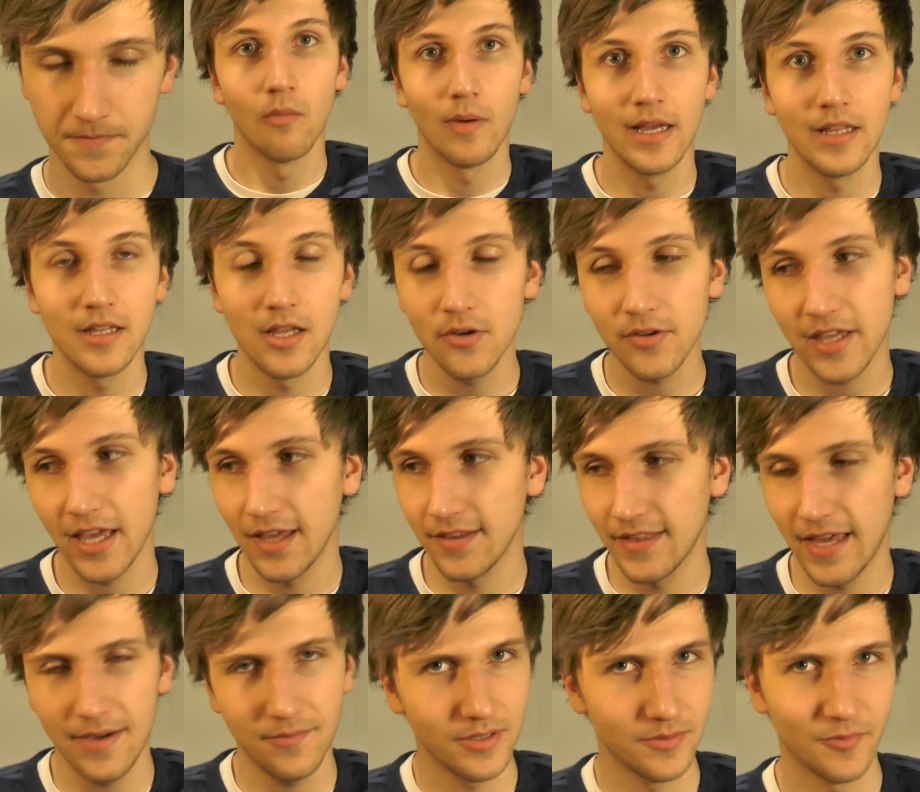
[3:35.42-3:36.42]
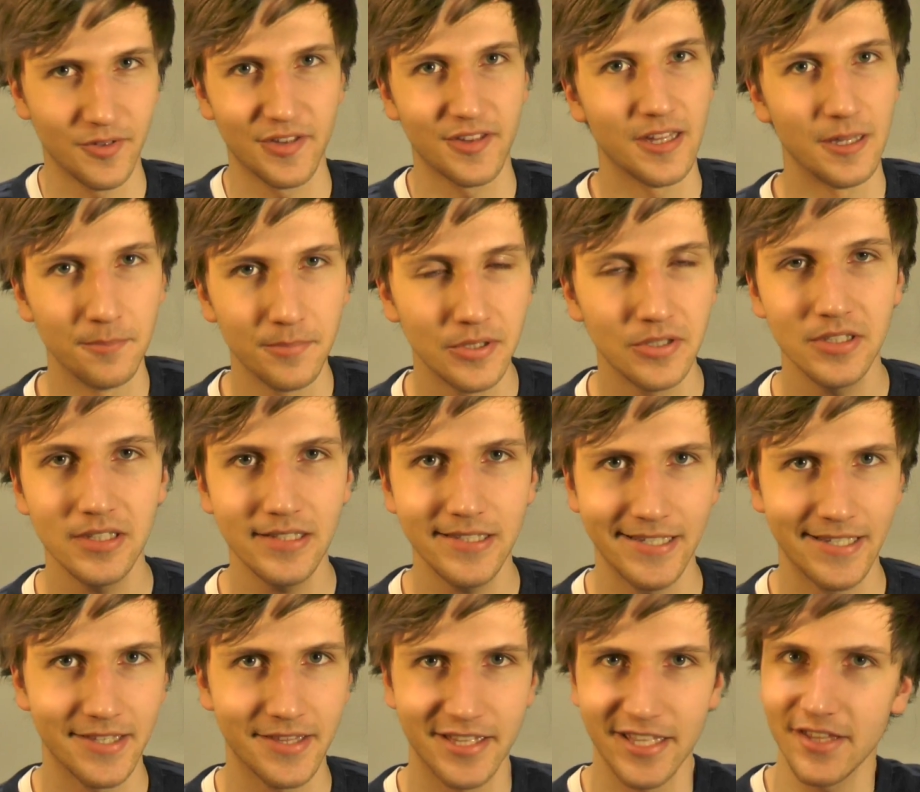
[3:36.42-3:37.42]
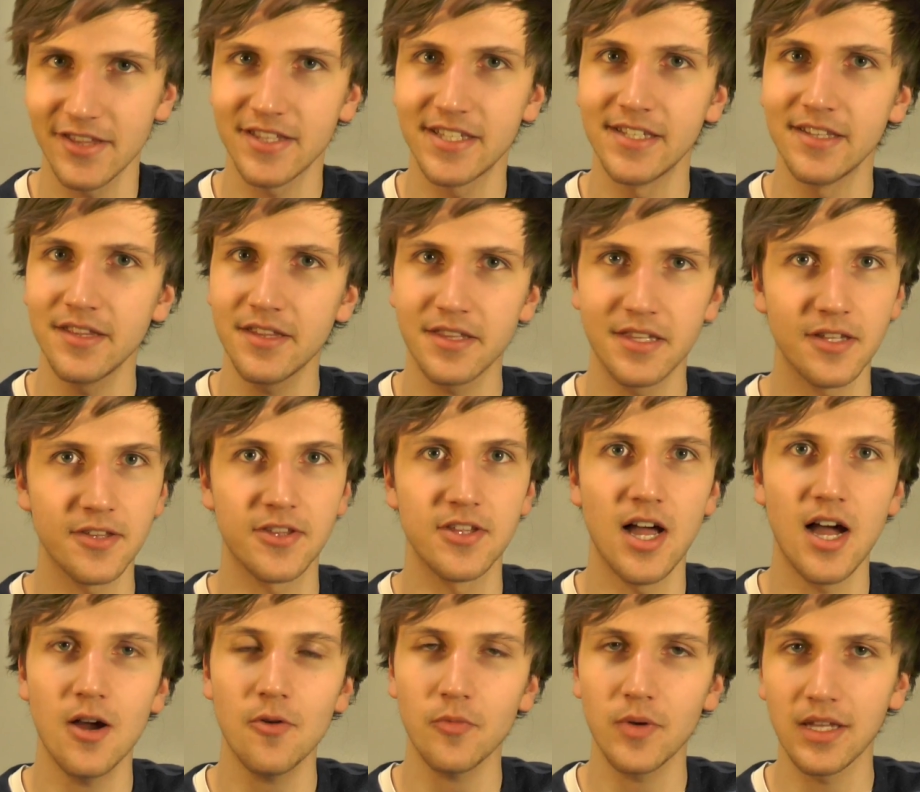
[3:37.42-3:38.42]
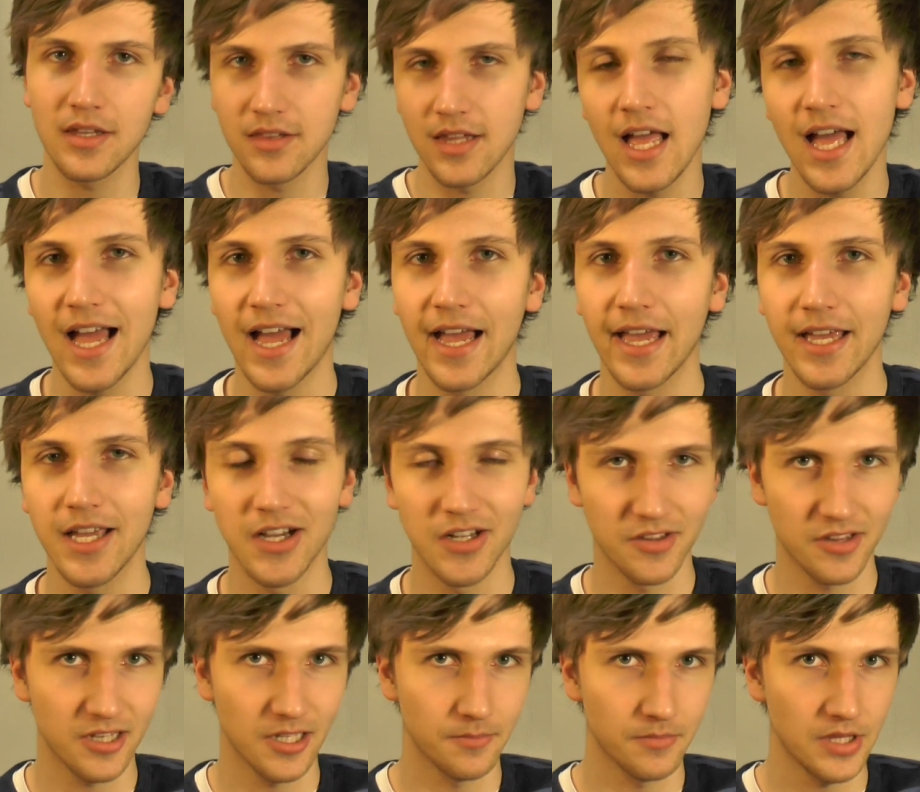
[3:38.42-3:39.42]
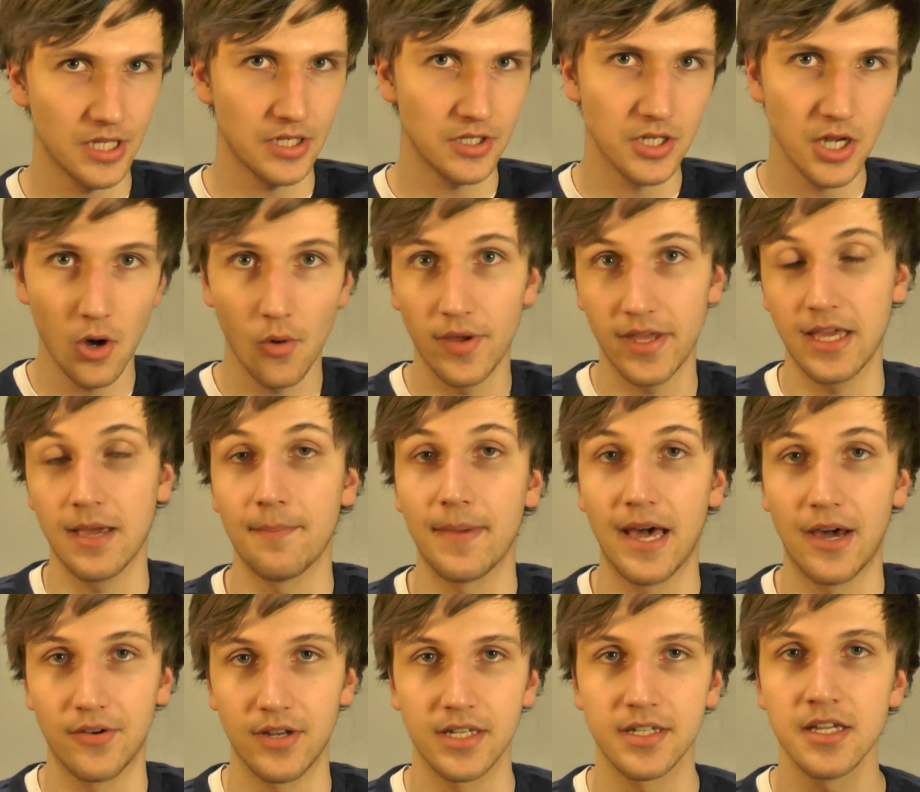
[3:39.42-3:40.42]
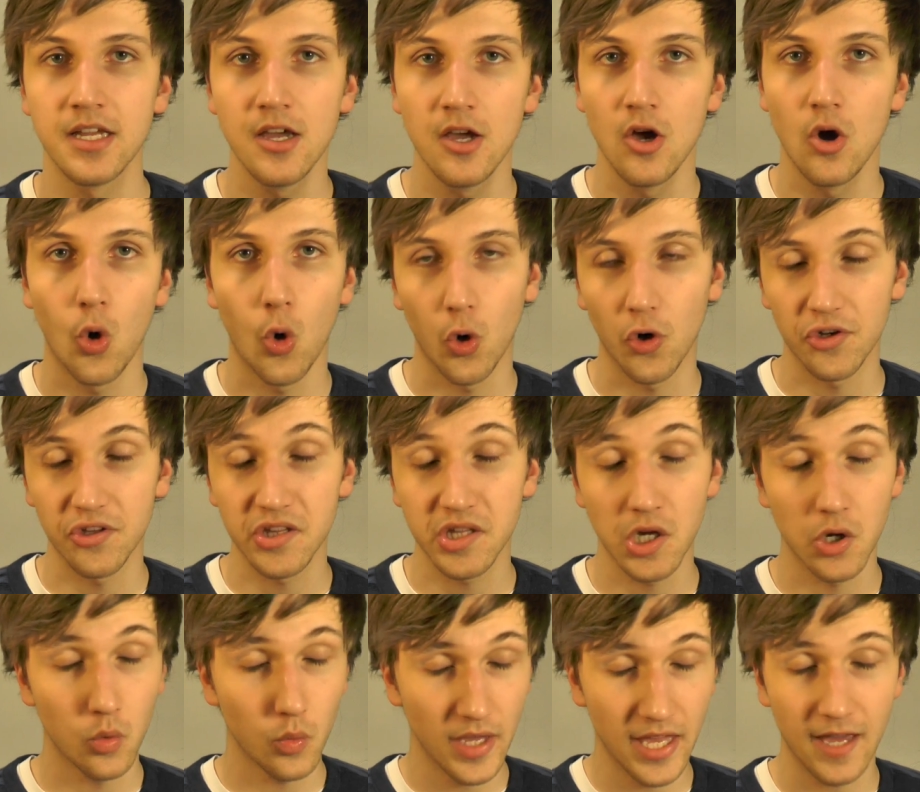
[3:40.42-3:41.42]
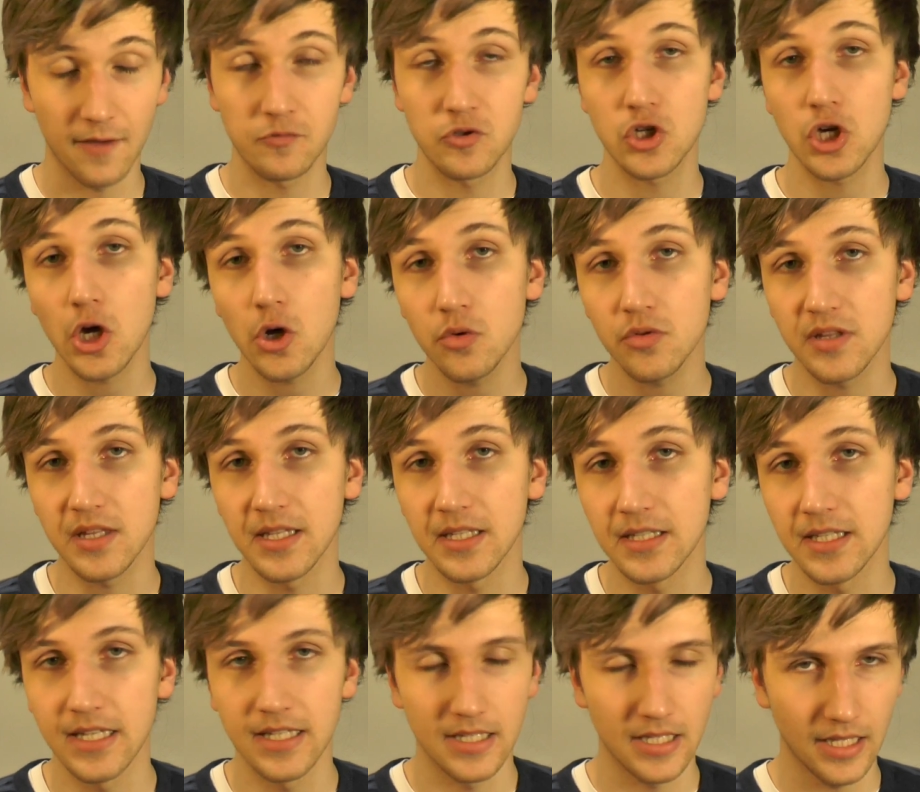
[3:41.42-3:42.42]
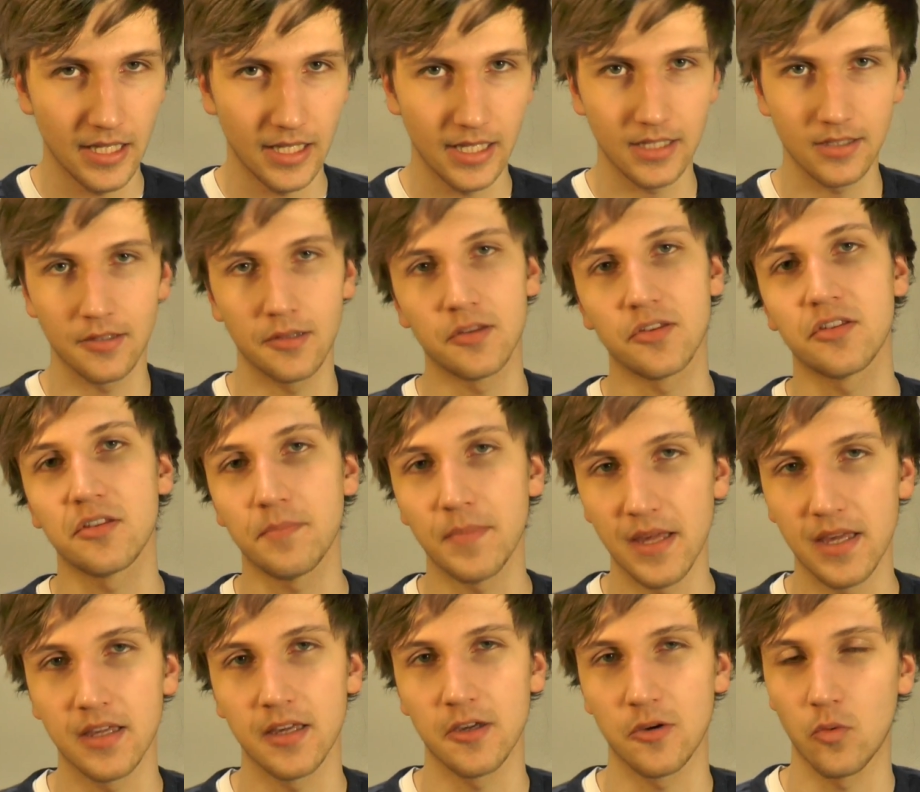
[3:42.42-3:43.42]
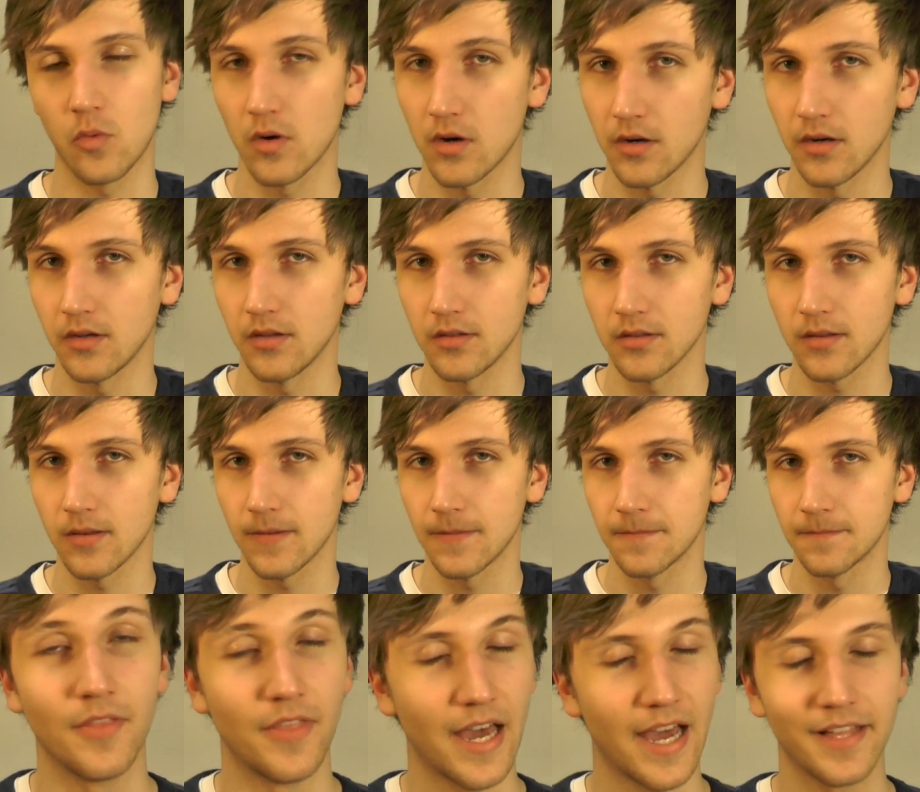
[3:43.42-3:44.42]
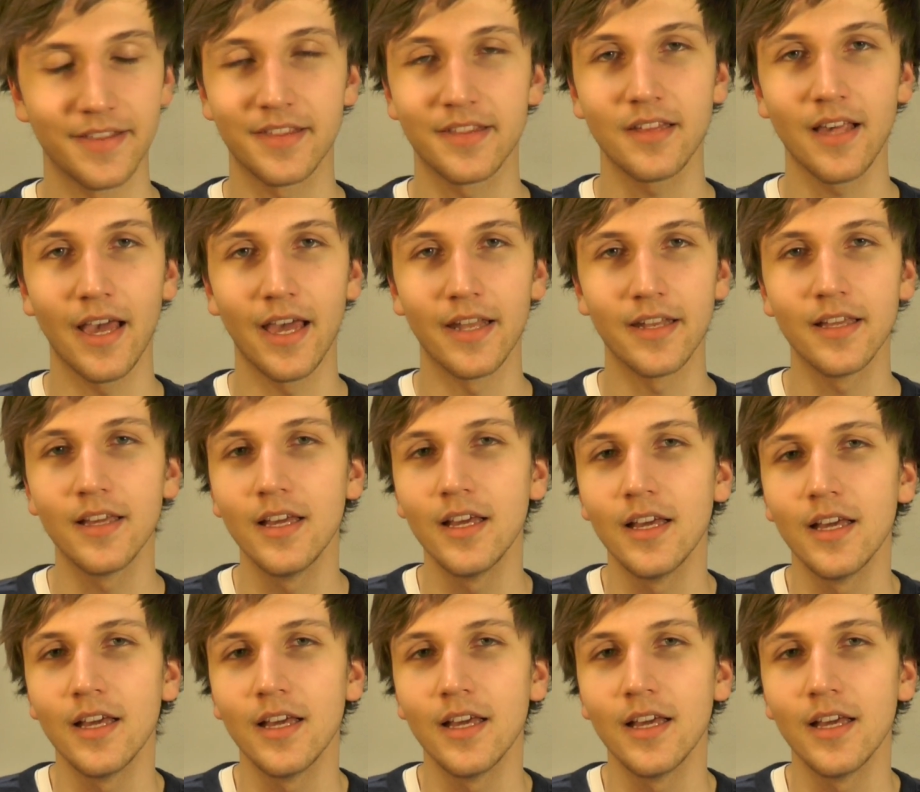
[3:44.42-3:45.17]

Well, okay, that one was simple. Existence does not rely on something knowing about it, or so we have chosen in the English-speaking world. That said,